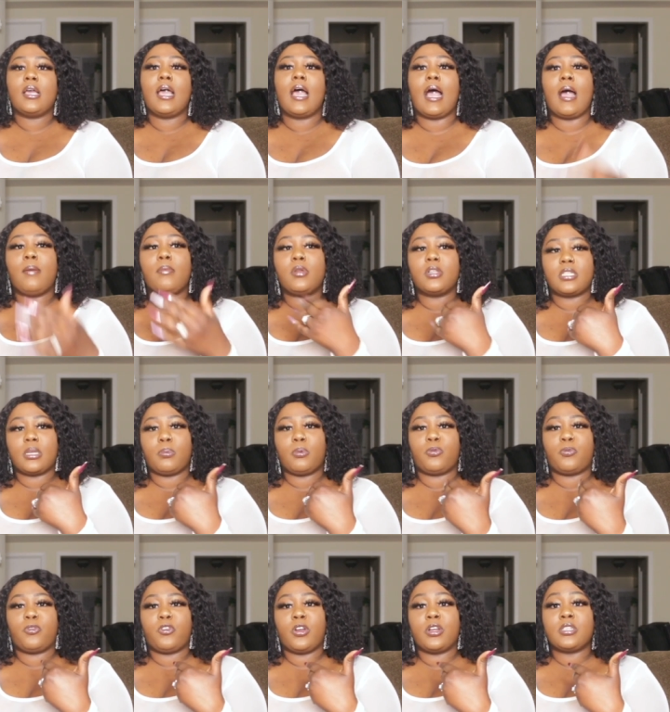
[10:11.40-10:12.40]
I'm the type of
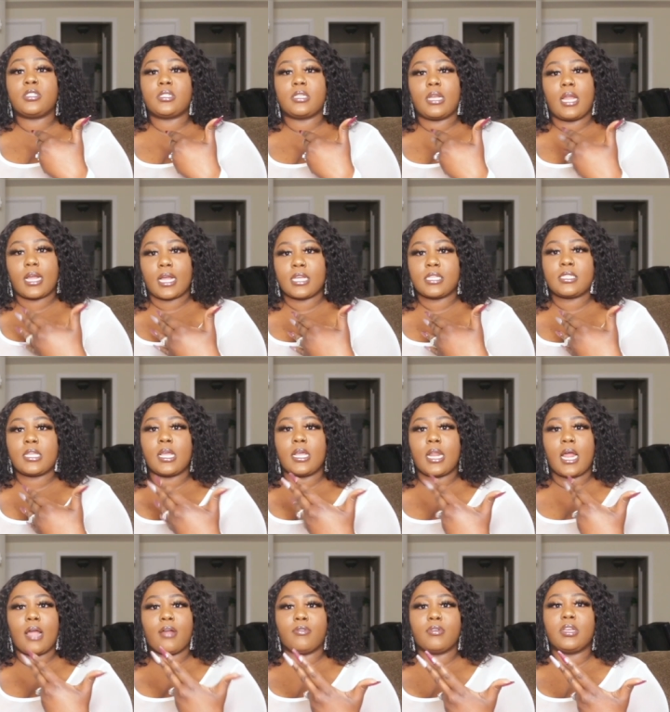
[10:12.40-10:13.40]
friends, like I said,
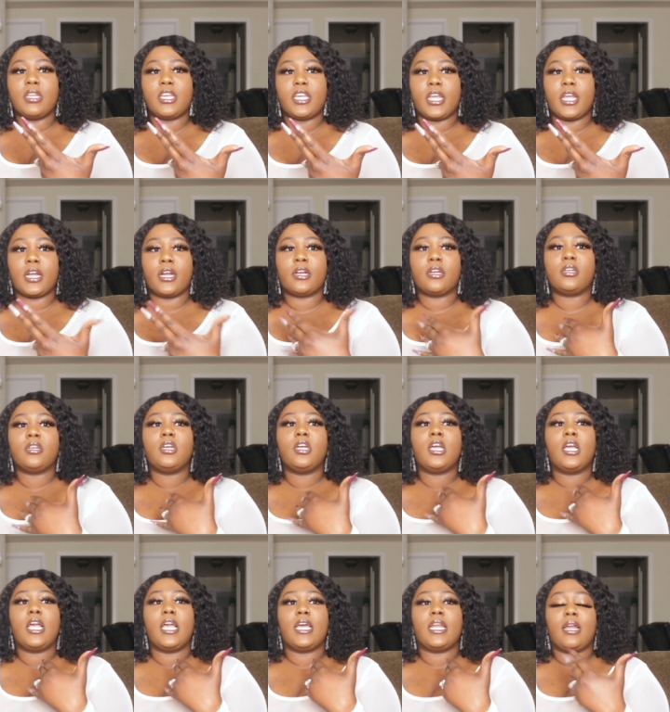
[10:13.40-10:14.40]
I really care
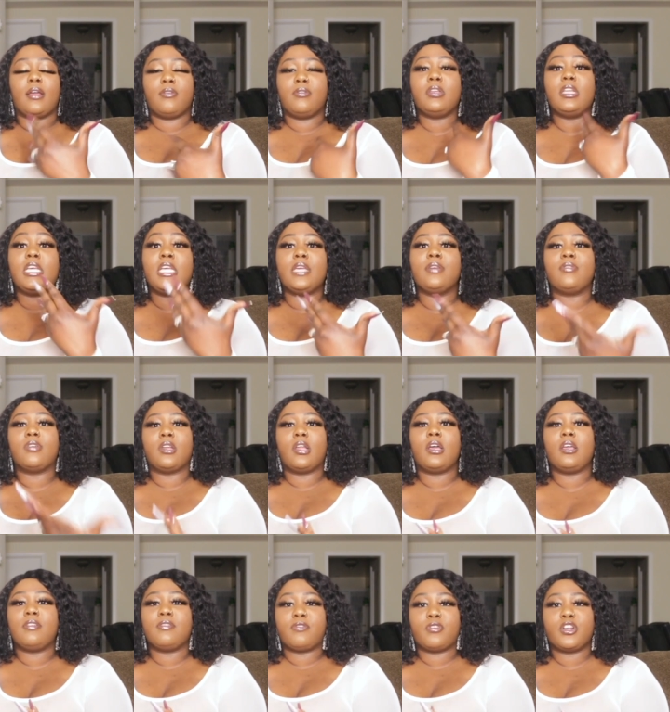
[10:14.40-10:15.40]
and I really give a
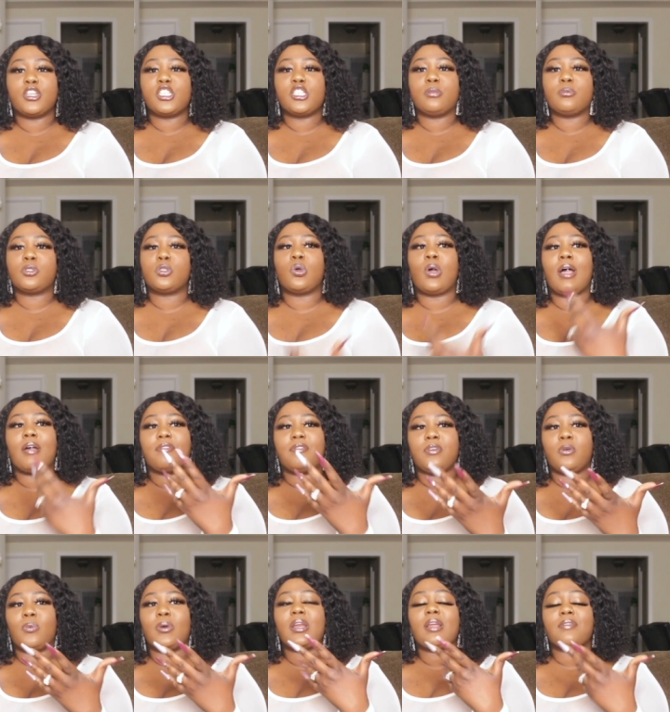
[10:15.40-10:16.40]
lot in friendship. So I
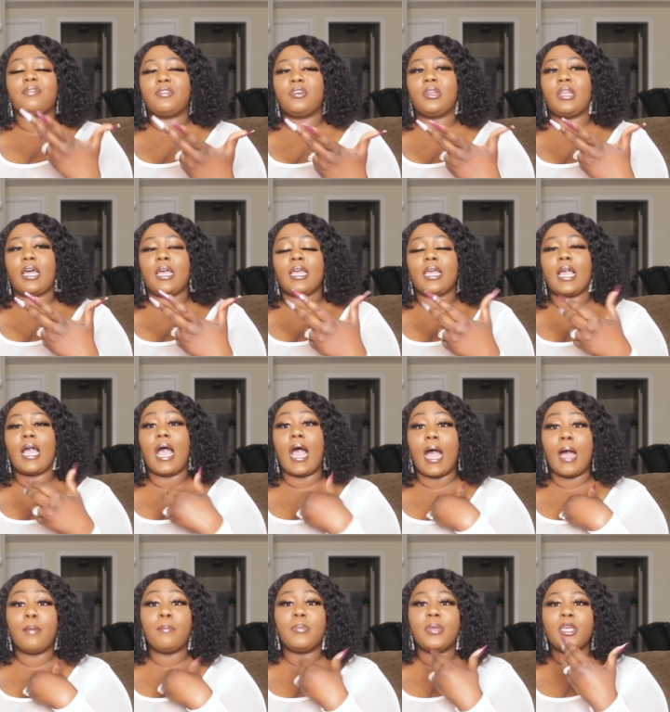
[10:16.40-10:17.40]
feel, when I feel like
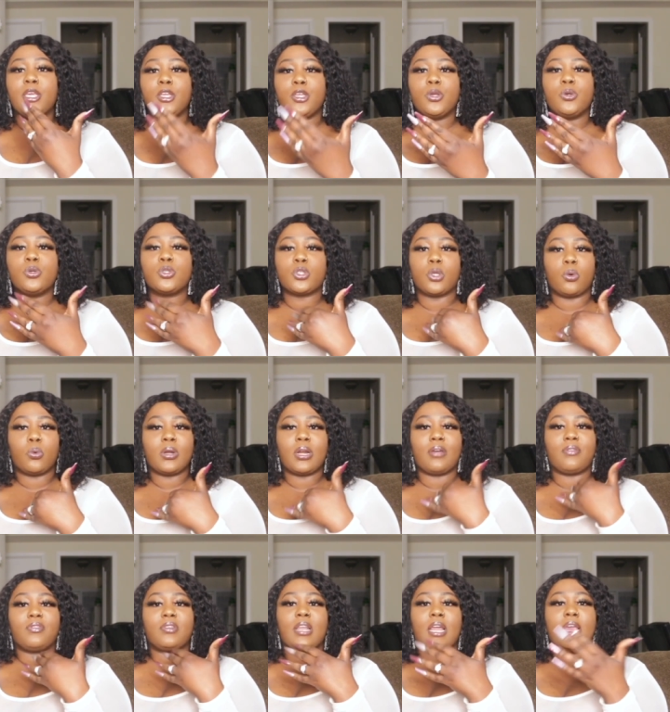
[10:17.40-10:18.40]
I'm being used, or when I
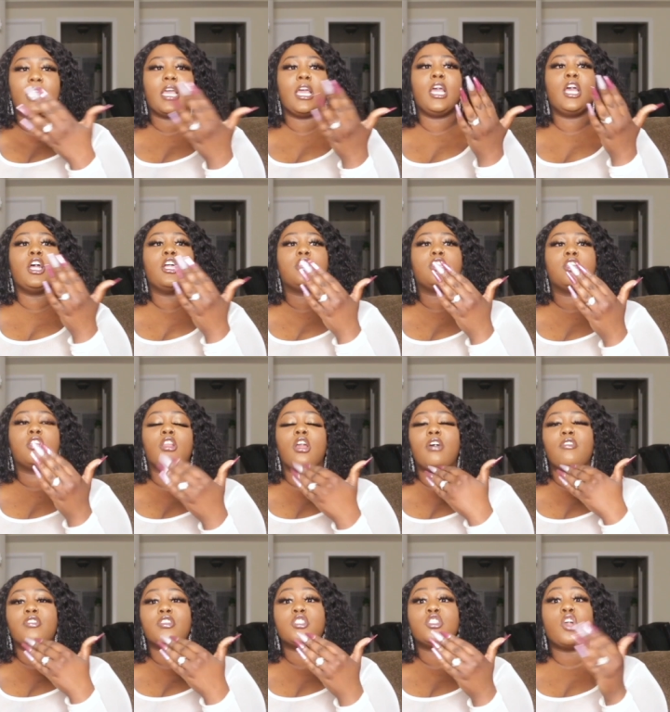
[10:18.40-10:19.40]
feel like the
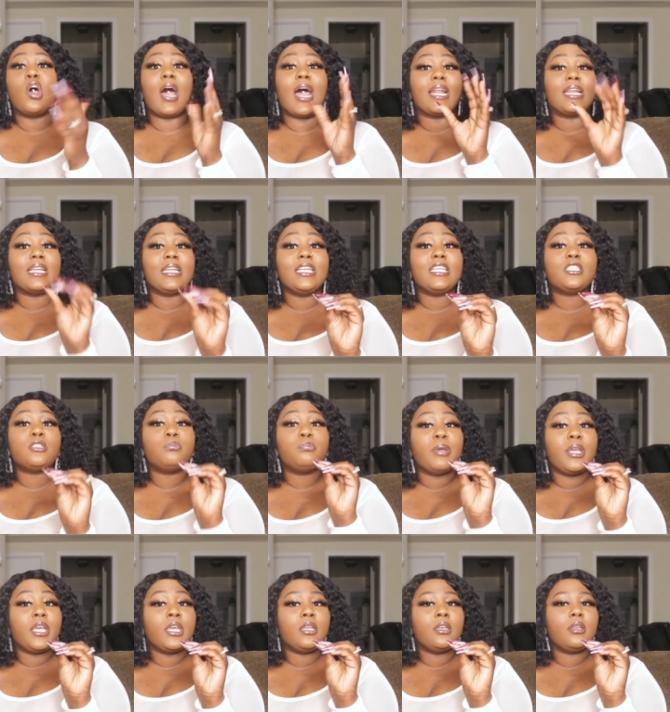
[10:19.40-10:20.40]
love is not at least
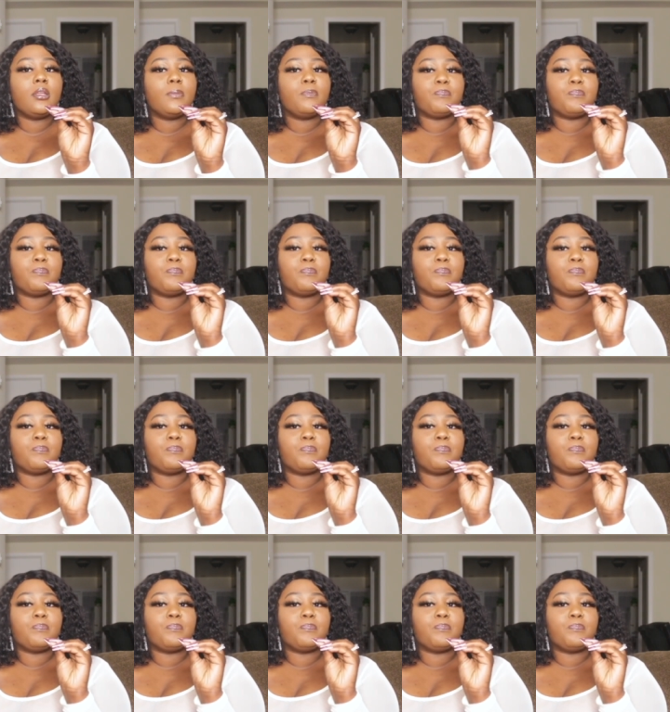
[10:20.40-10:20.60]
being